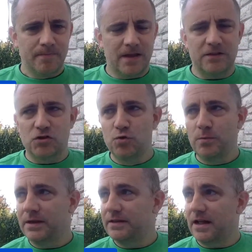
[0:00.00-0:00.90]
Like the $2
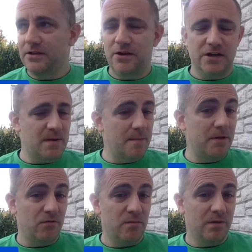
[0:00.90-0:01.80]
million year guys might be
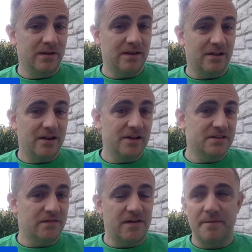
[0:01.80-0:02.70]
$3 million guys.
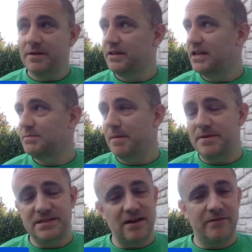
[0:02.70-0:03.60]
The $5 million guys might
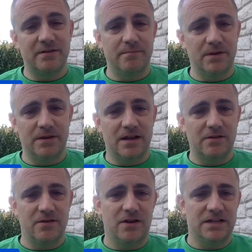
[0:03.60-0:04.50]
be $7 million
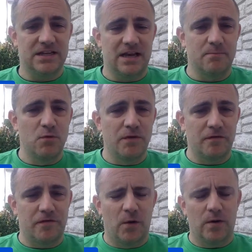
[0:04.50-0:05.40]
year guys, like moving
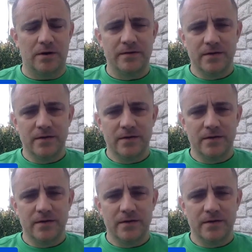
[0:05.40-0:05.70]
forward.